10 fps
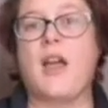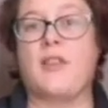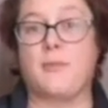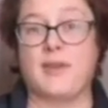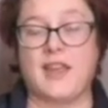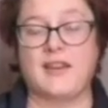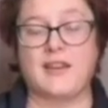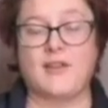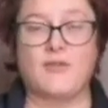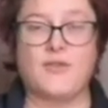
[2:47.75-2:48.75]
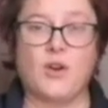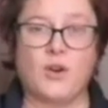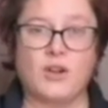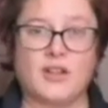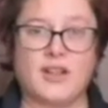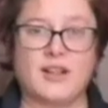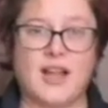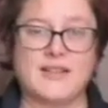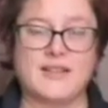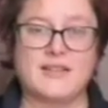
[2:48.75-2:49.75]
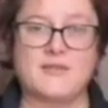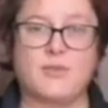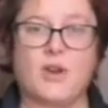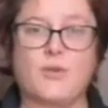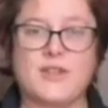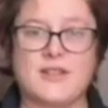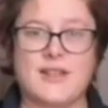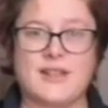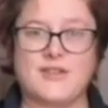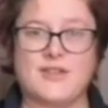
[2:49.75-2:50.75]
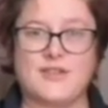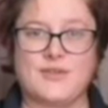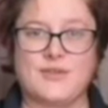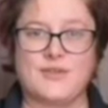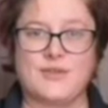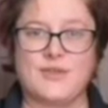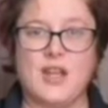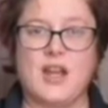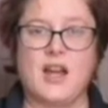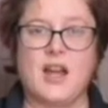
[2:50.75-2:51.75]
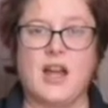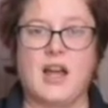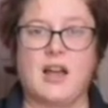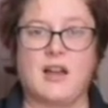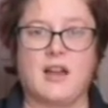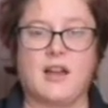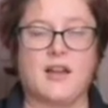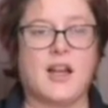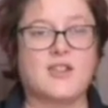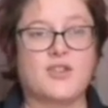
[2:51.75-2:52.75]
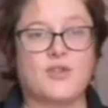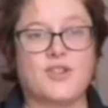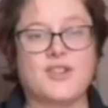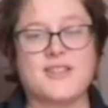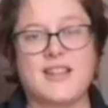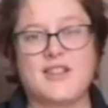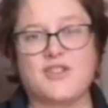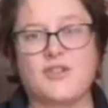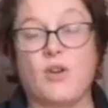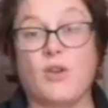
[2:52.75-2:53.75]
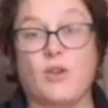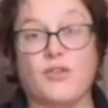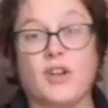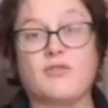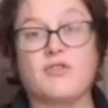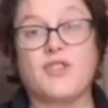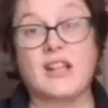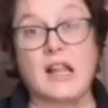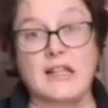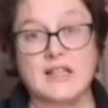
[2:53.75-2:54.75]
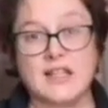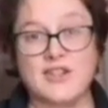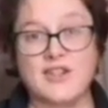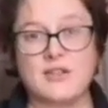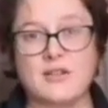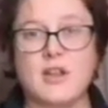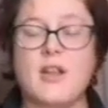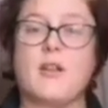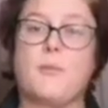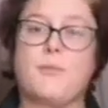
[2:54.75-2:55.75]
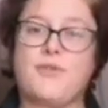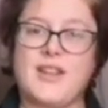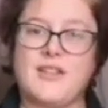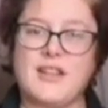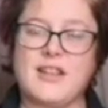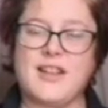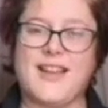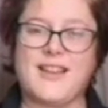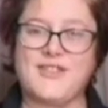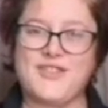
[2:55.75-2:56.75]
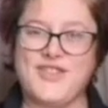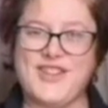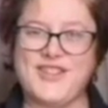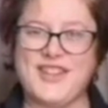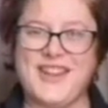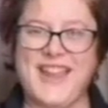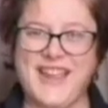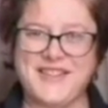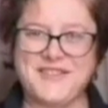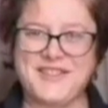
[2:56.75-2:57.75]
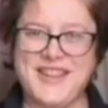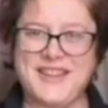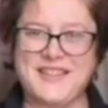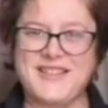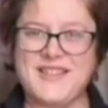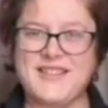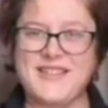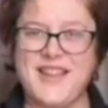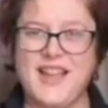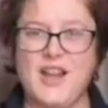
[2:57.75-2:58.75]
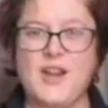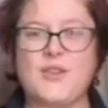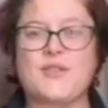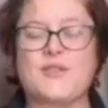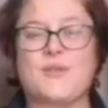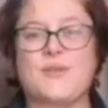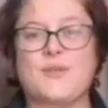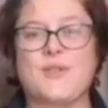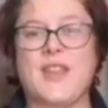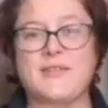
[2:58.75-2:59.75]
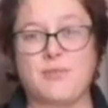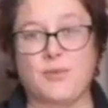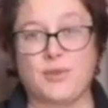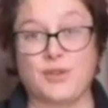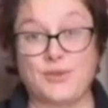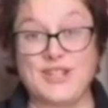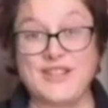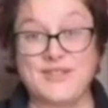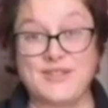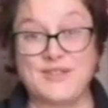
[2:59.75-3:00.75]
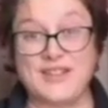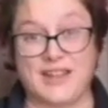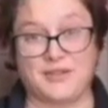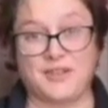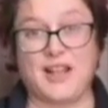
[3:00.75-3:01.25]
at the beginning of all our classes, we always like to do a short session of relaxation, breathing and stretching exercises. So that's what we're going to do now.